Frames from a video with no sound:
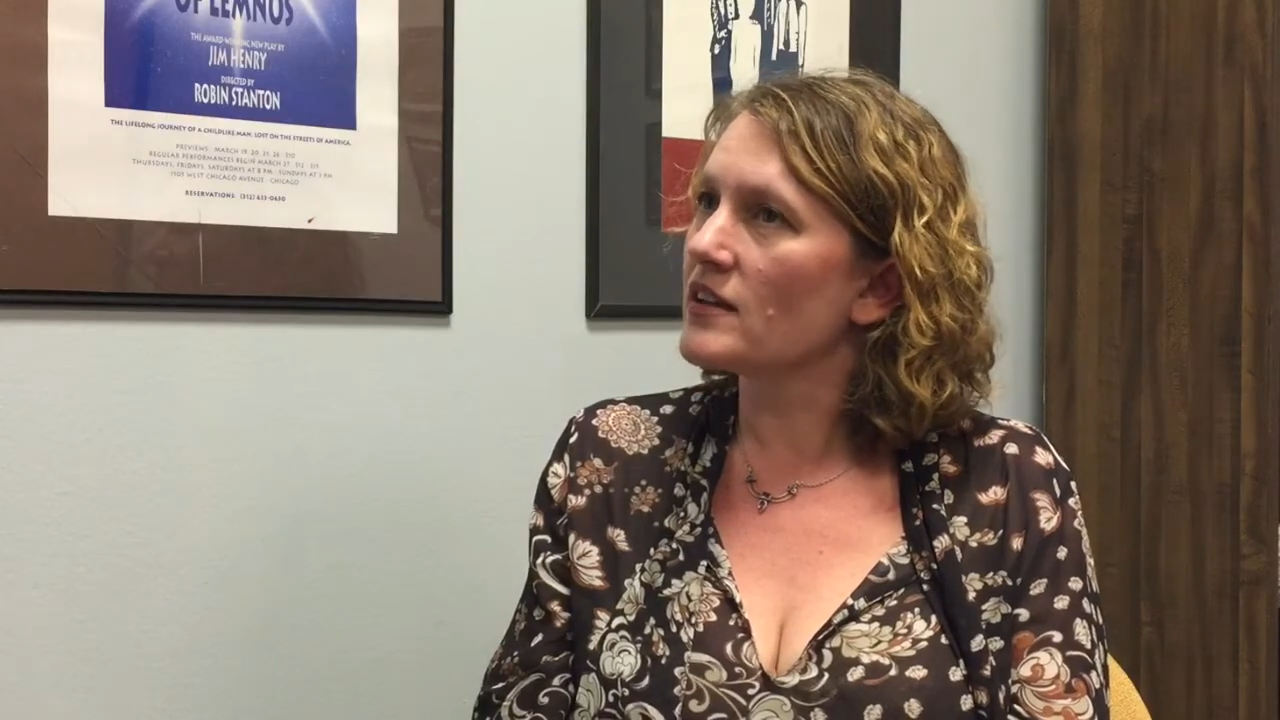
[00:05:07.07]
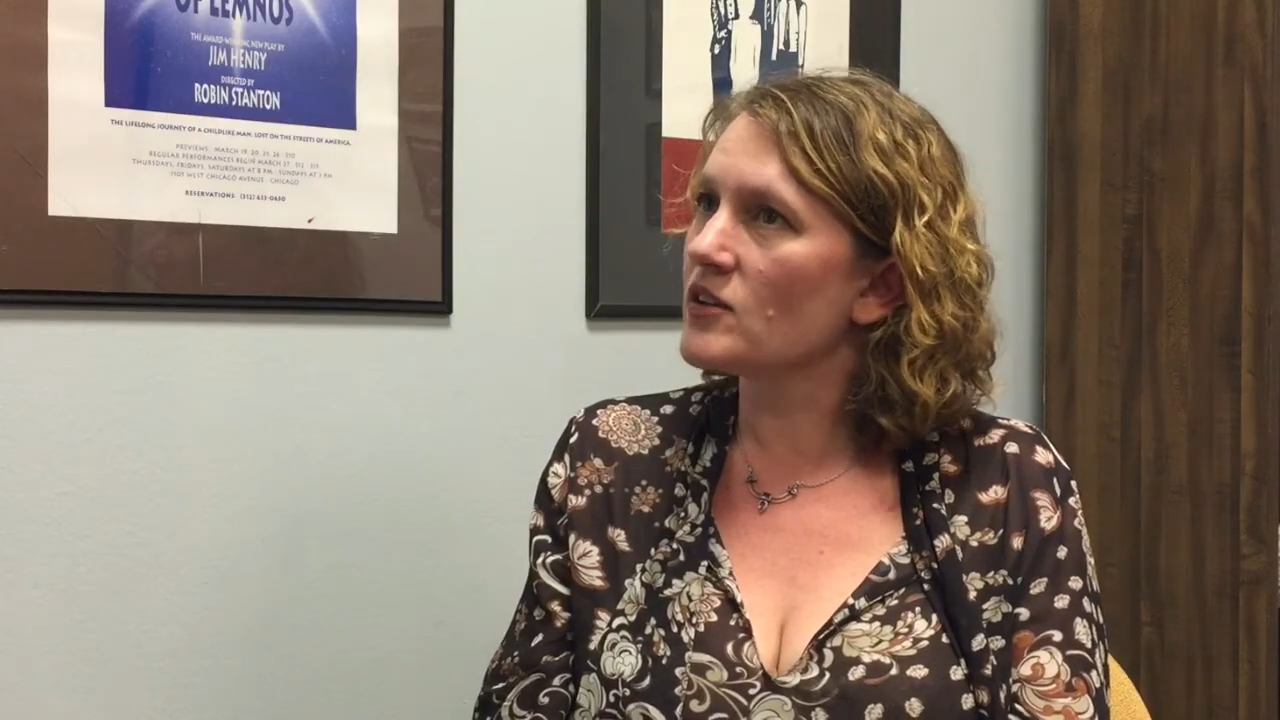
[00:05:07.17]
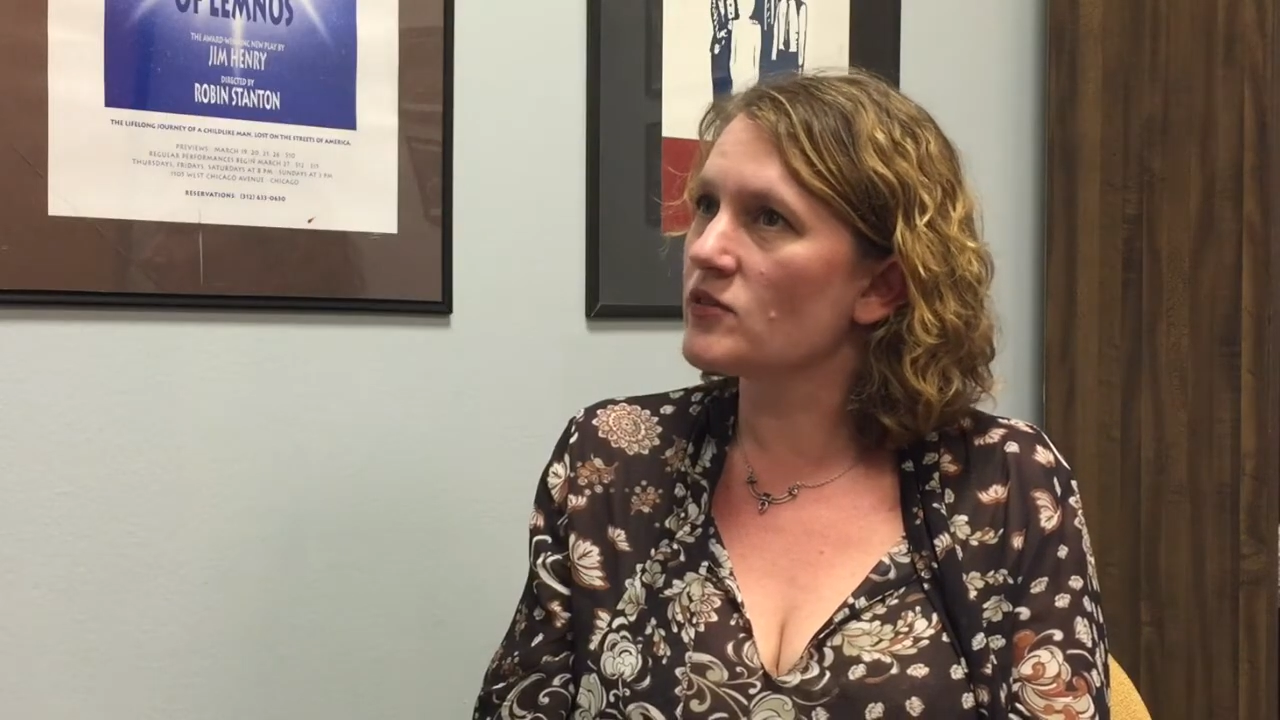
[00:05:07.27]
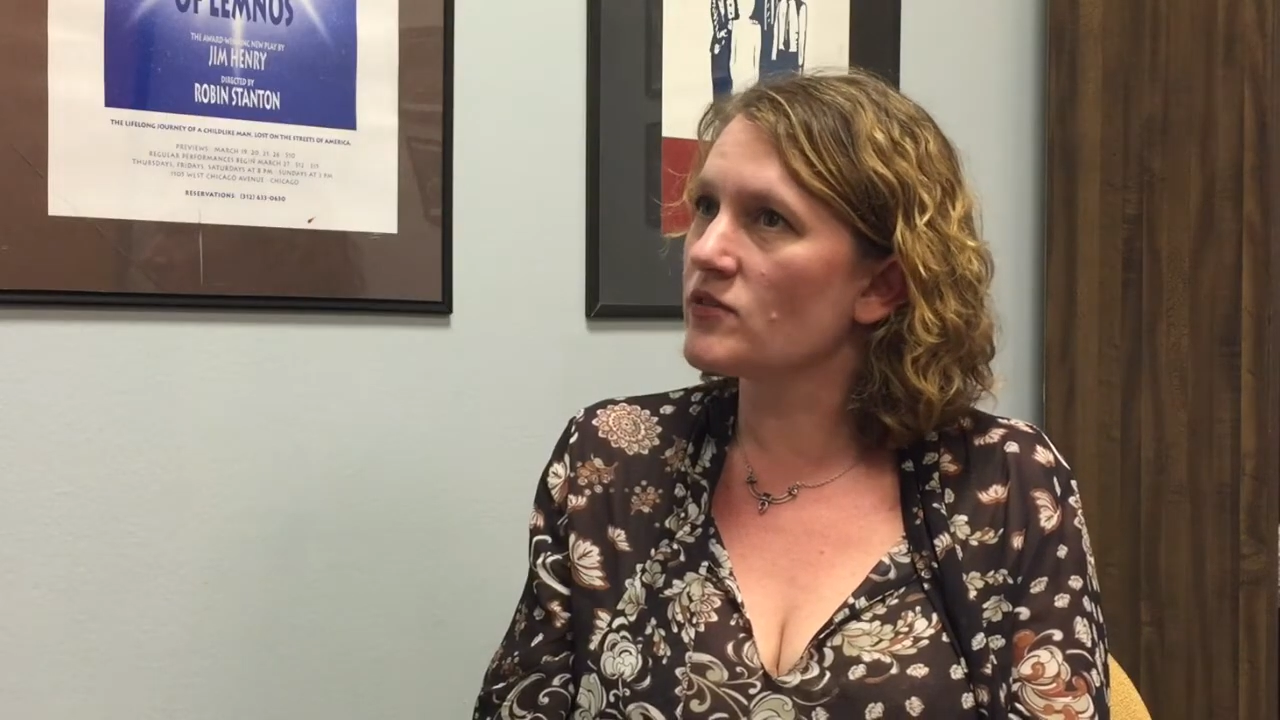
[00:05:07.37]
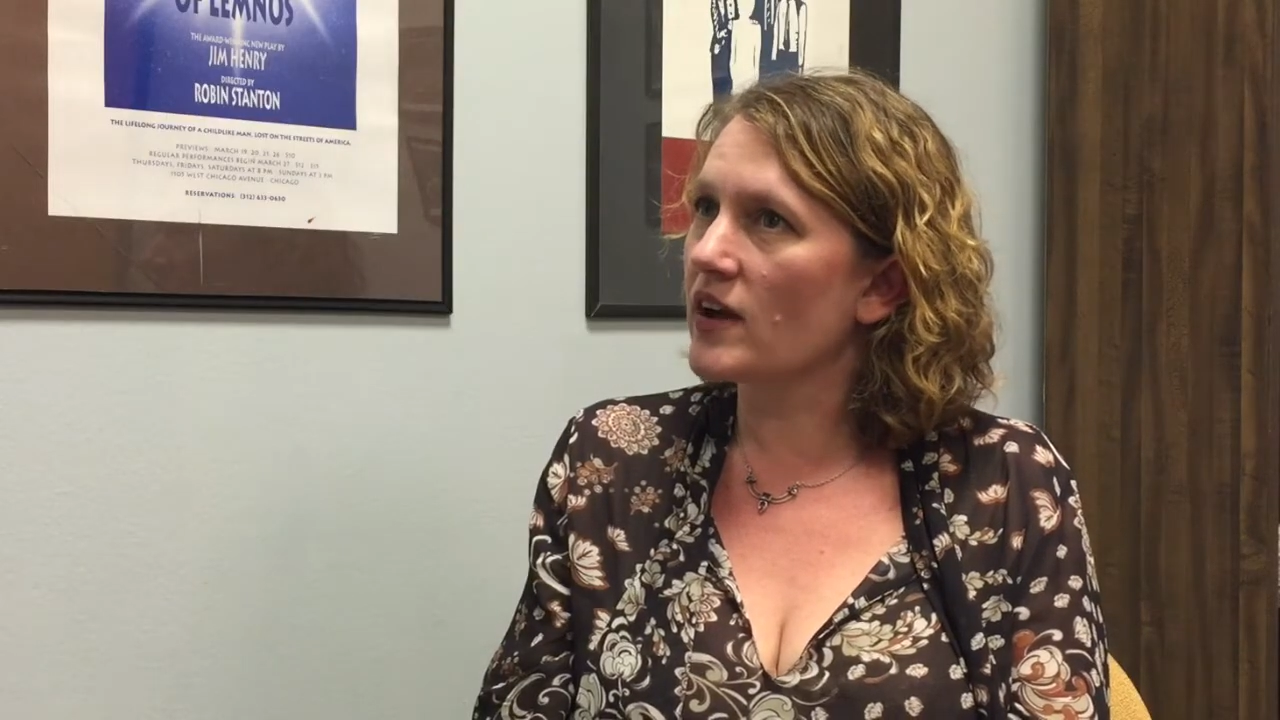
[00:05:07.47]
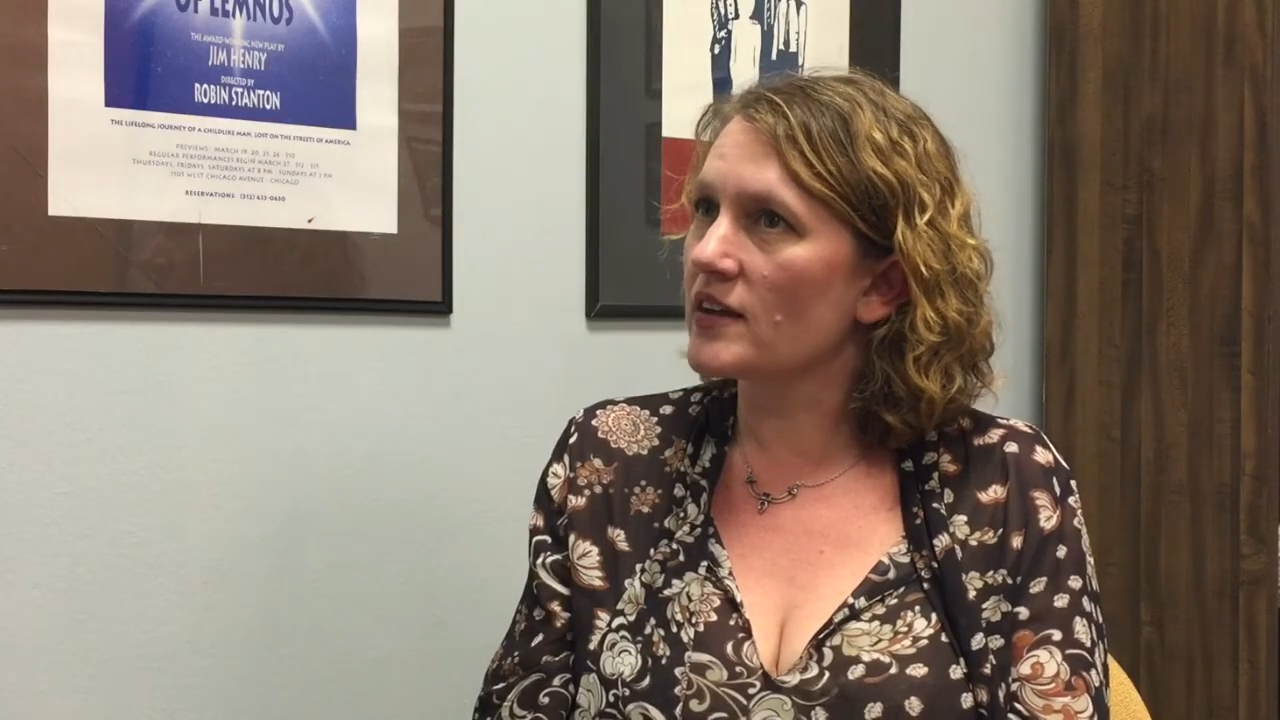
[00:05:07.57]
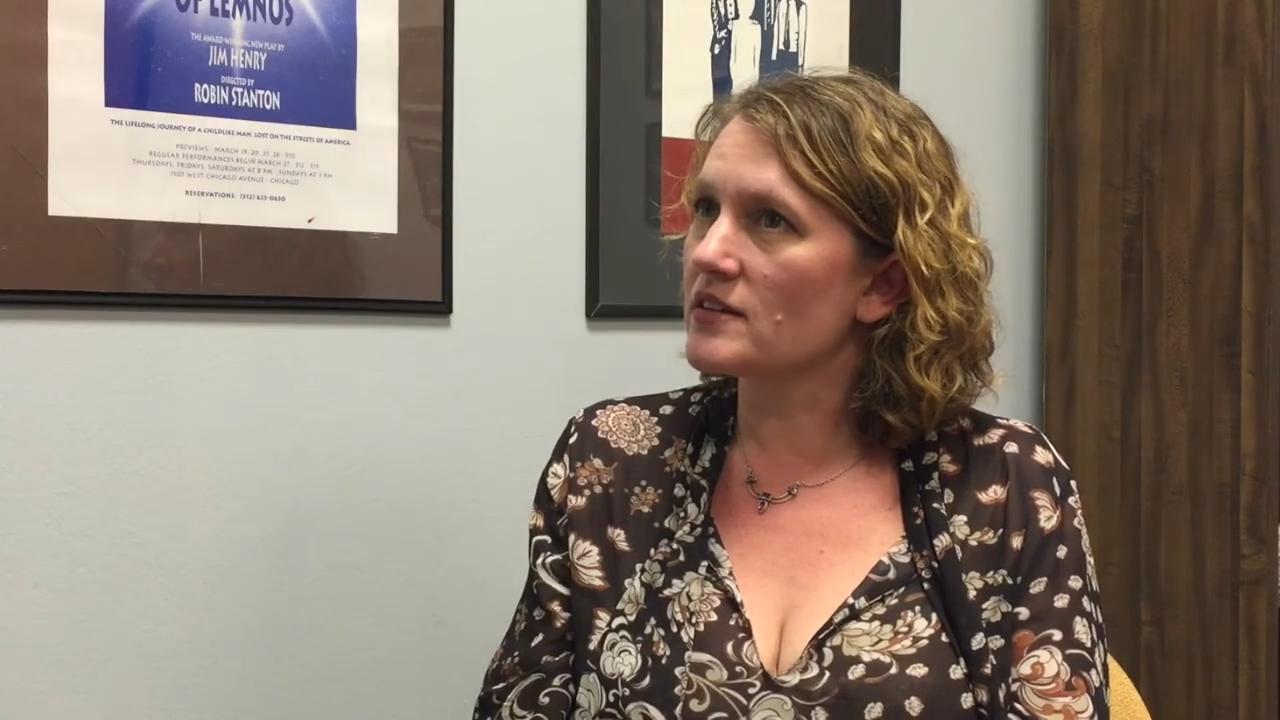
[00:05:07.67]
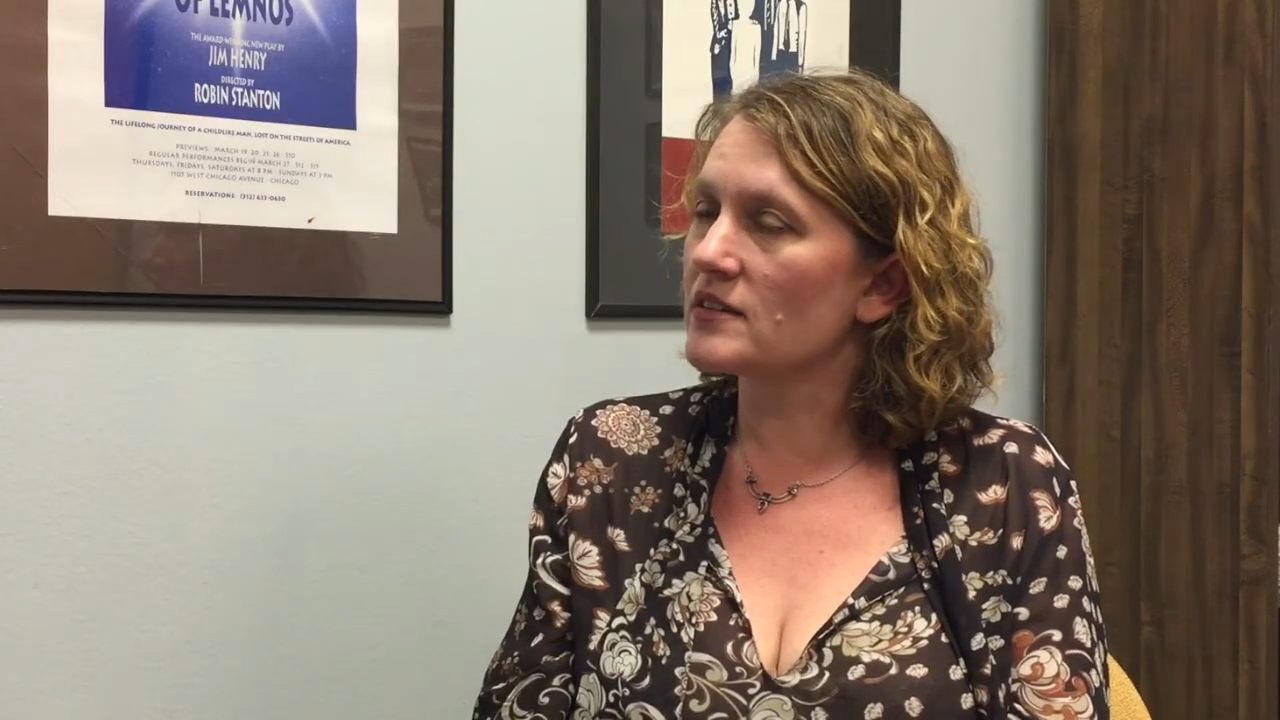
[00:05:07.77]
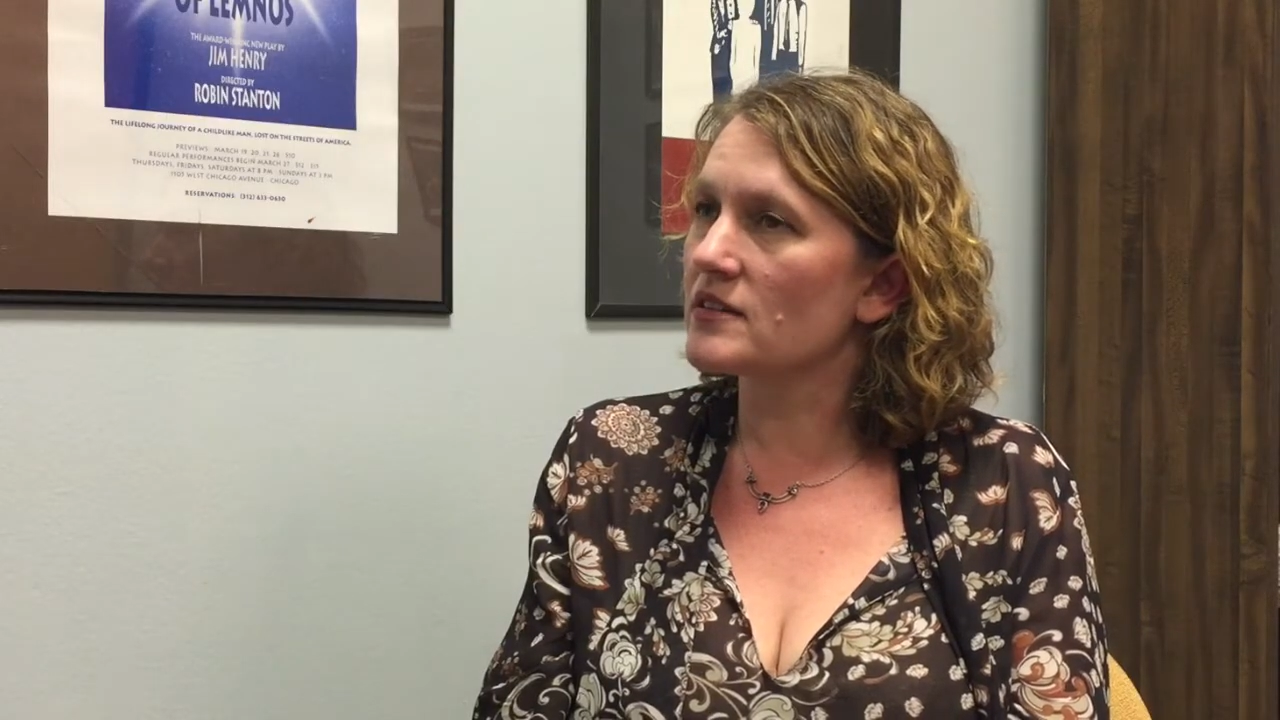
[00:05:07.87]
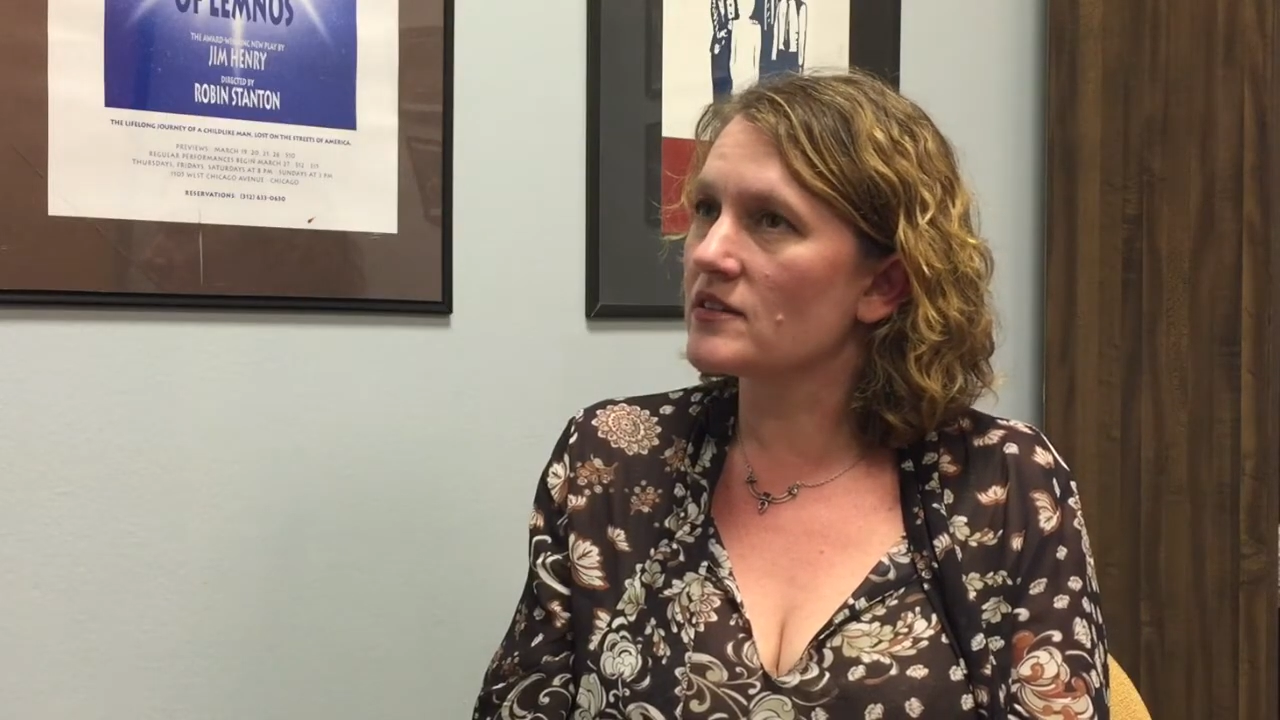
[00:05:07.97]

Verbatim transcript: you find